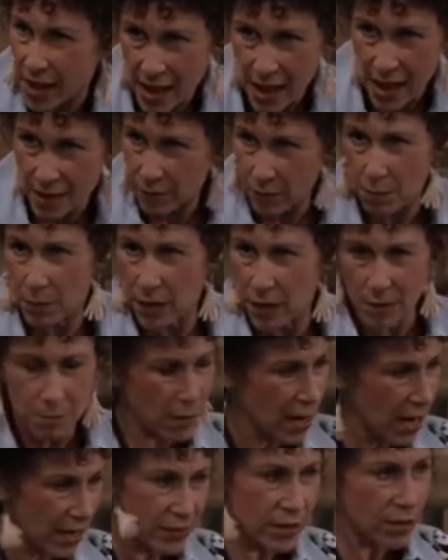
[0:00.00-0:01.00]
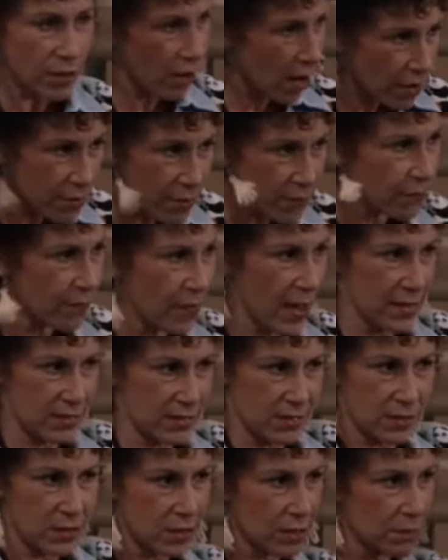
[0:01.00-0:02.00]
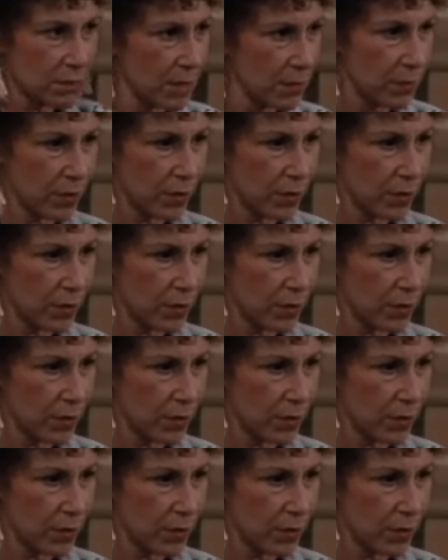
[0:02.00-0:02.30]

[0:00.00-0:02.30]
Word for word: I have on my mind, there are other facets to my